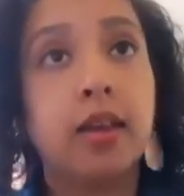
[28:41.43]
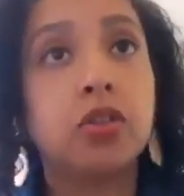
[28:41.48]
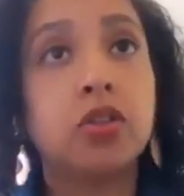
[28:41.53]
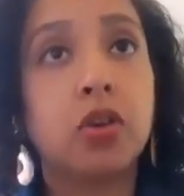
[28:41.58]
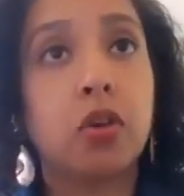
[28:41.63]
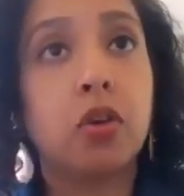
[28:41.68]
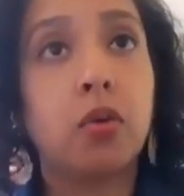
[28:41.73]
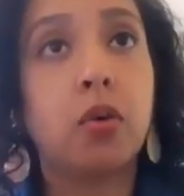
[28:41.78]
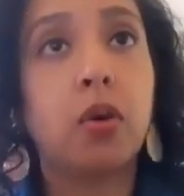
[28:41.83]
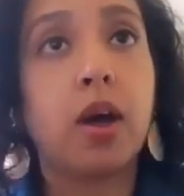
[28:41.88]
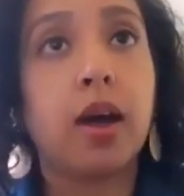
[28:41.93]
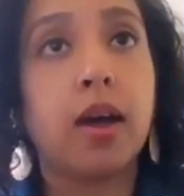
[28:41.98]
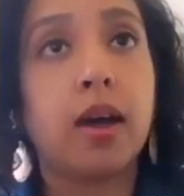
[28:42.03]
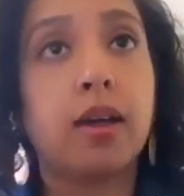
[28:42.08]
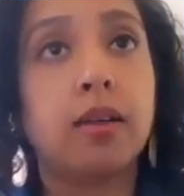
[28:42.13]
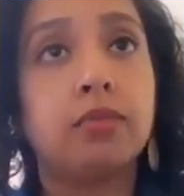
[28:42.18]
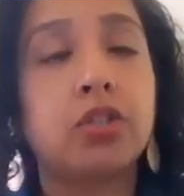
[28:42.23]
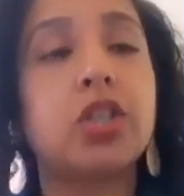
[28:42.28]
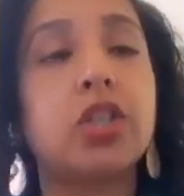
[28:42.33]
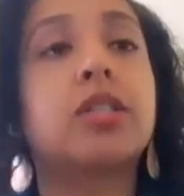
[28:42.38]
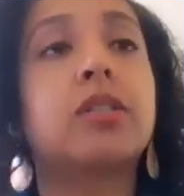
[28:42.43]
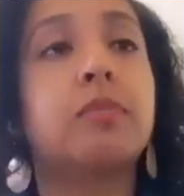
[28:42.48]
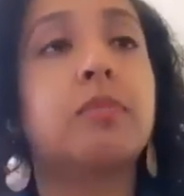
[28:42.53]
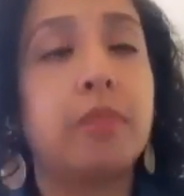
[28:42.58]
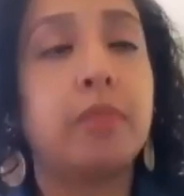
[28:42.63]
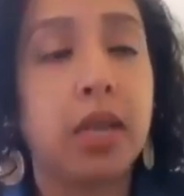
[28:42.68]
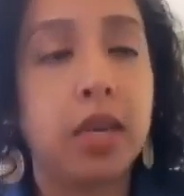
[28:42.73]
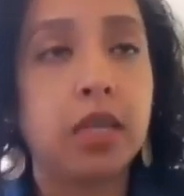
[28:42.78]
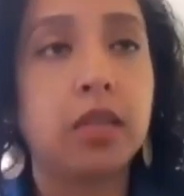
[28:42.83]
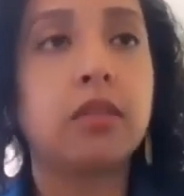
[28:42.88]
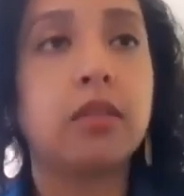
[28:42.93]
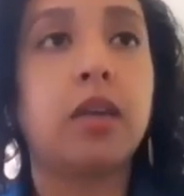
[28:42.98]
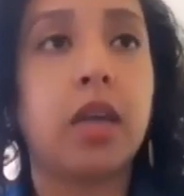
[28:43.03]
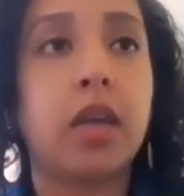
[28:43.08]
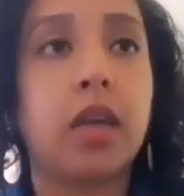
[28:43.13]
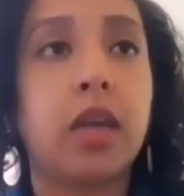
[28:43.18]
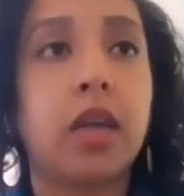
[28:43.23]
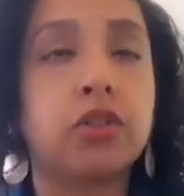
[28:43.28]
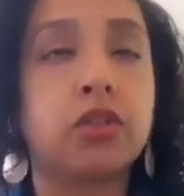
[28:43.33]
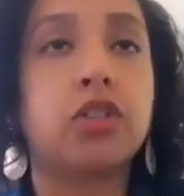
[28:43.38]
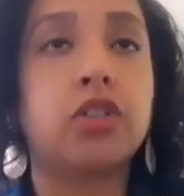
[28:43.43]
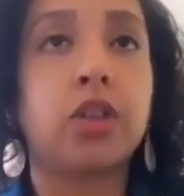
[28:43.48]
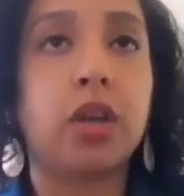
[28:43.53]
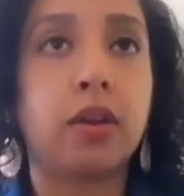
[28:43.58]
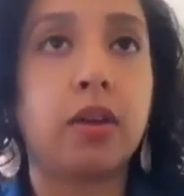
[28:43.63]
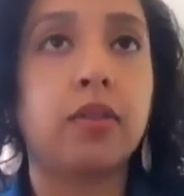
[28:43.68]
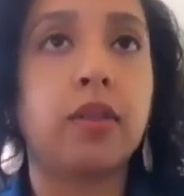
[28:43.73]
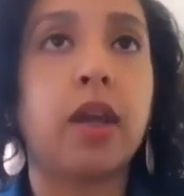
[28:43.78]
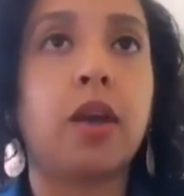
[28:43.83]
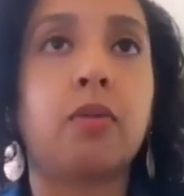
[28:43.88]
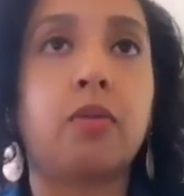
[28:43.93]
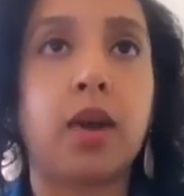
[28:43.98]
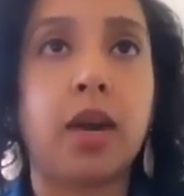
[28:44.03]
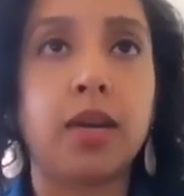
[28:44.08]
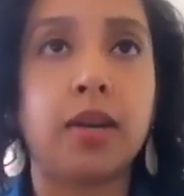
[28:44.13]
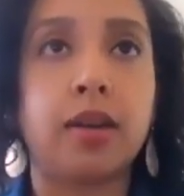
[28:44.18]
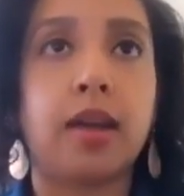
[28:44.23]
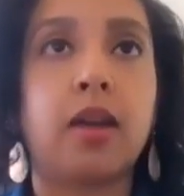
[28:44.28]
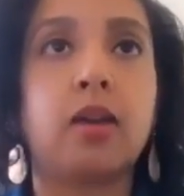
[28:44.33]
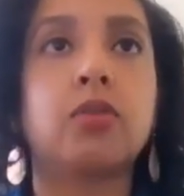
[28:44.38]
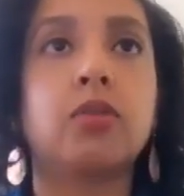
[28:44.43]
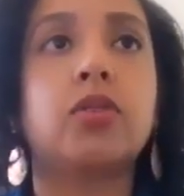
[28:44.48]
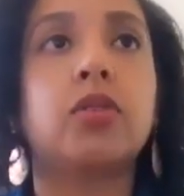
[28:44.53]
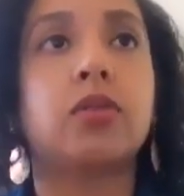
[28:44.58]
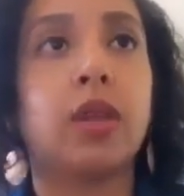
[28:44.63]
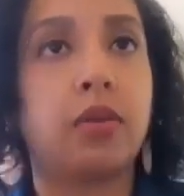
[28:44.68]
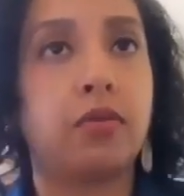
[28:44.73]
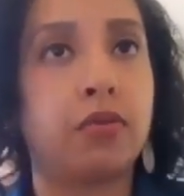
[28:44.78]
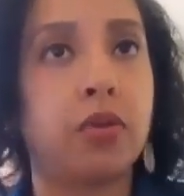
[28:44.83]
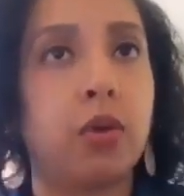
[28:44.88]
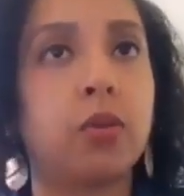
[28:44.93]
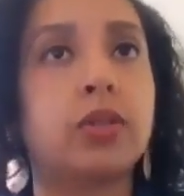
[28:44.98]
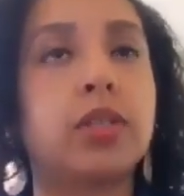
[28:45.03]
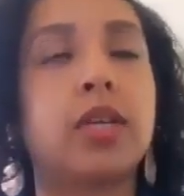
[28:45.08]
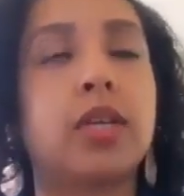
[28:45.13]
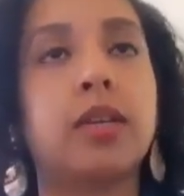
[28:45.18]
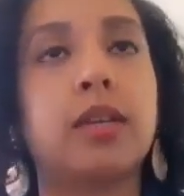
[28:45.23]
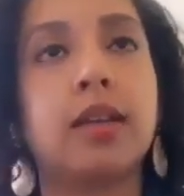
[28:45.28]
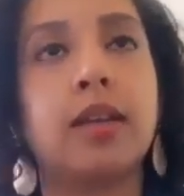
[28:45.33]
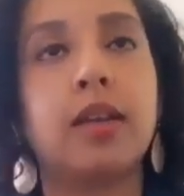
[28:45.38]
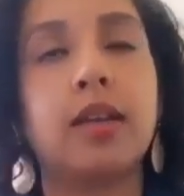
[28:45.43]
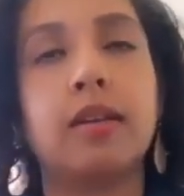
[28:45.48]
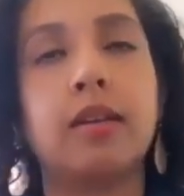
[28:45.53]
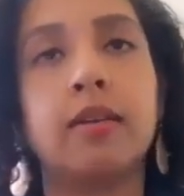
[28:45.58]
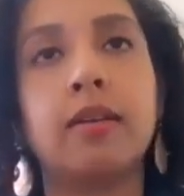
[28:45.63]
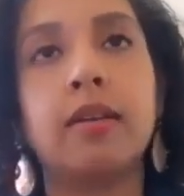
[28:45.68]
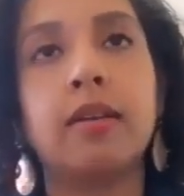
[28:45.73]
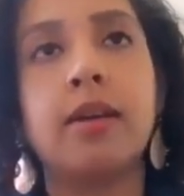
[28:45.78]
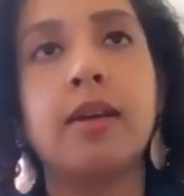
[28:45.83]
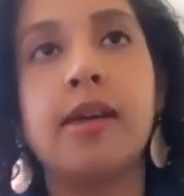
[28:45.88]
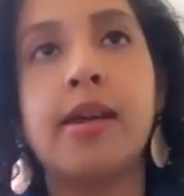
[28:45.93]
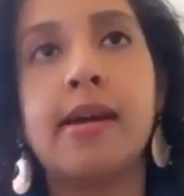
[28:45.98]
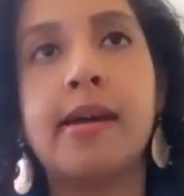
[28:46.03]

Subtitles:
So just many thanks for sharing that right now so that folks can hear